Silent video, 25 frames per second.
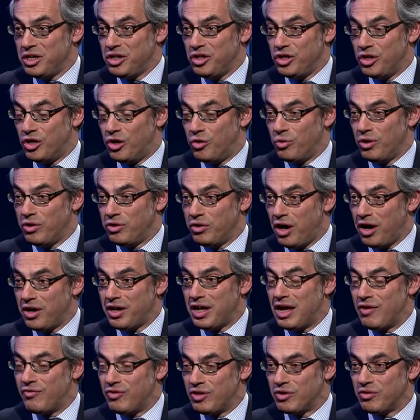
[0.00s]
you know, not
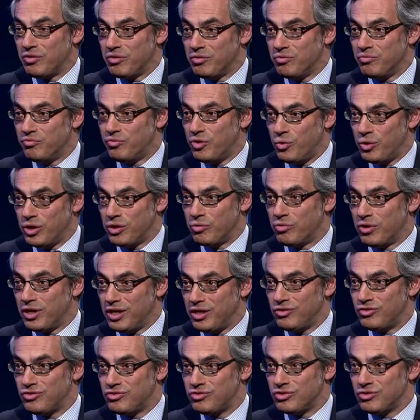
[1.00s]
having voting
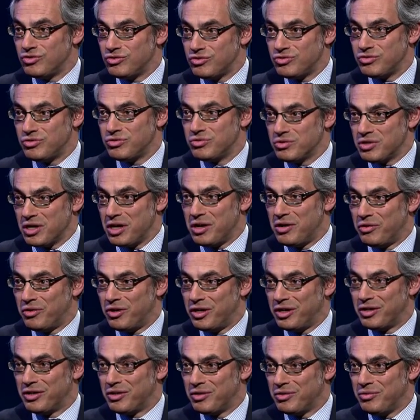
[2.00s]
rights, it's kind of
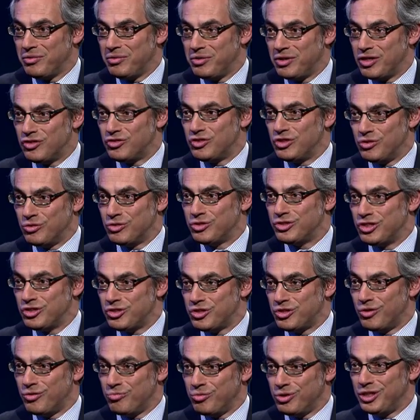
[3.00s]
like kissing your
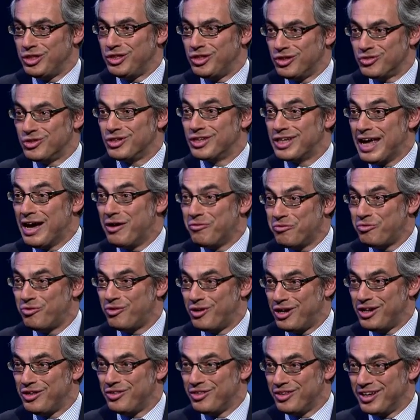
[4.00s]
sister. It really doesn't count
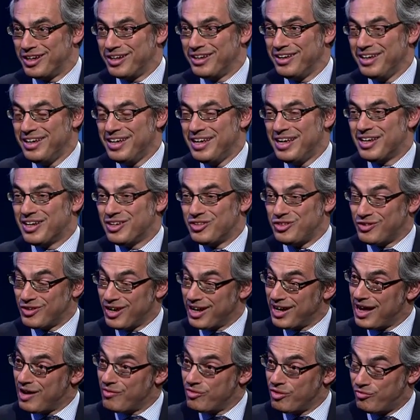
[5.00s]
for anything because you've
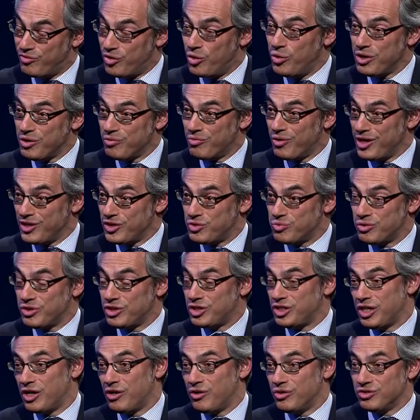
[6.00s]
got to have the voting rights for the
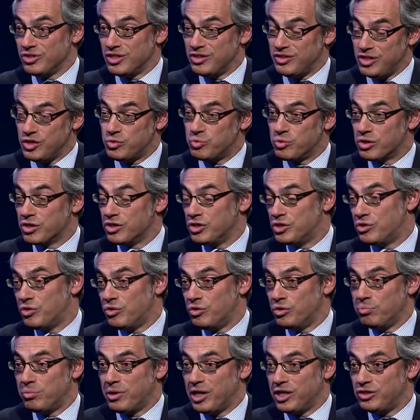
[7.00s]
shares, and these were
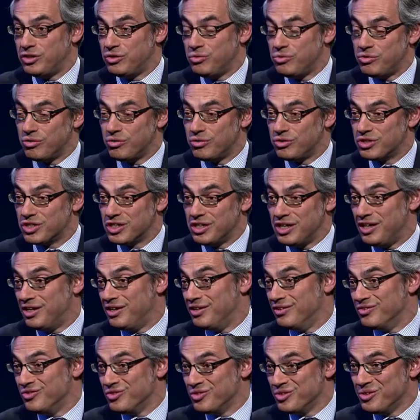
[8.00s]
controlled by two-thirds
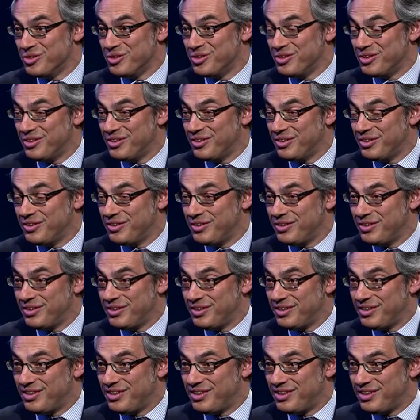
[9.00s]
Canadians. But the C R
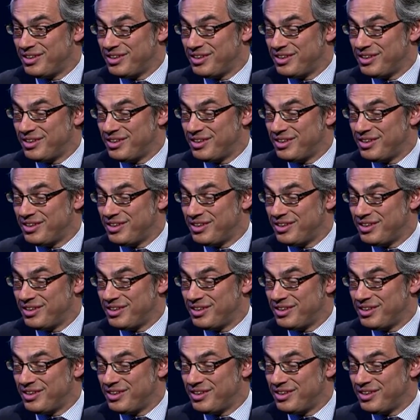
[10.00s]
T C